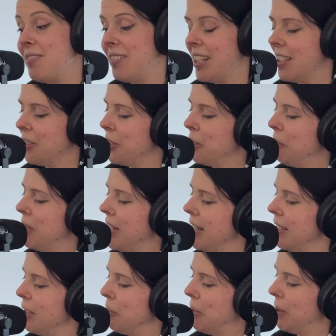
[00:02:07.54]
relate to
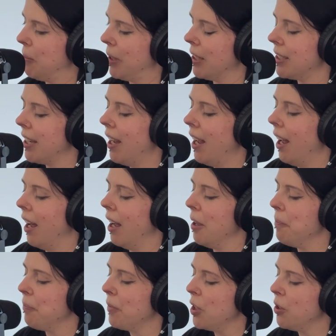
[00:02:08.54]
Kubernetes a bit. But
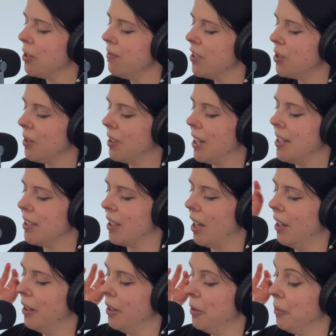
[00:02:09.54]
you can visualize
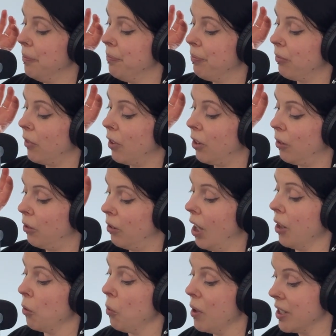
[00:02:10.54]
a
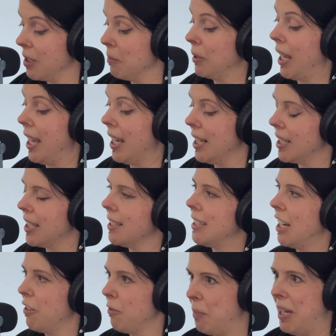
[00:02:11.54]
quantum gate
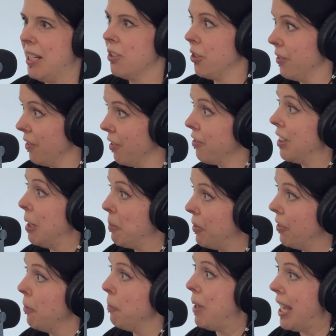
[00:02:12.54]
instead of being sort of a flip
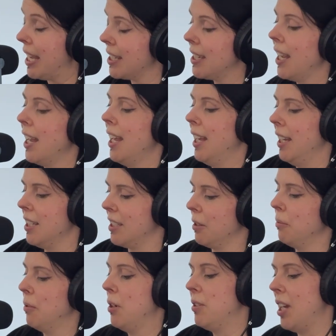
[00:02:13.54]
of a bit. It's a
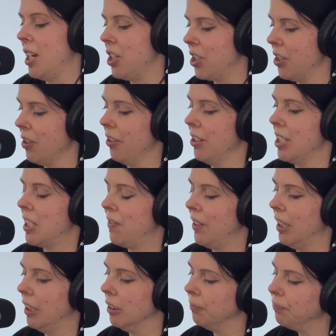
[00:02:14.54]
rotation on a
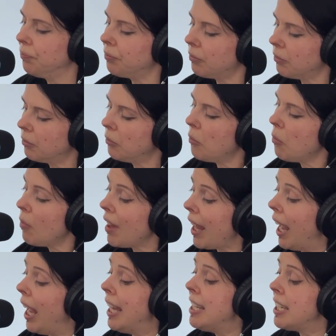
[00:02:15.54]
sphere.
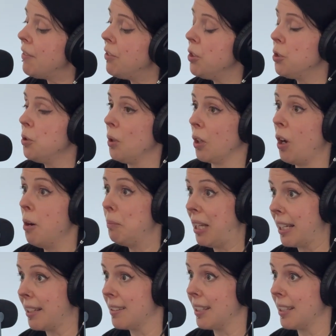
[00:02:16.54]
And if you do a complex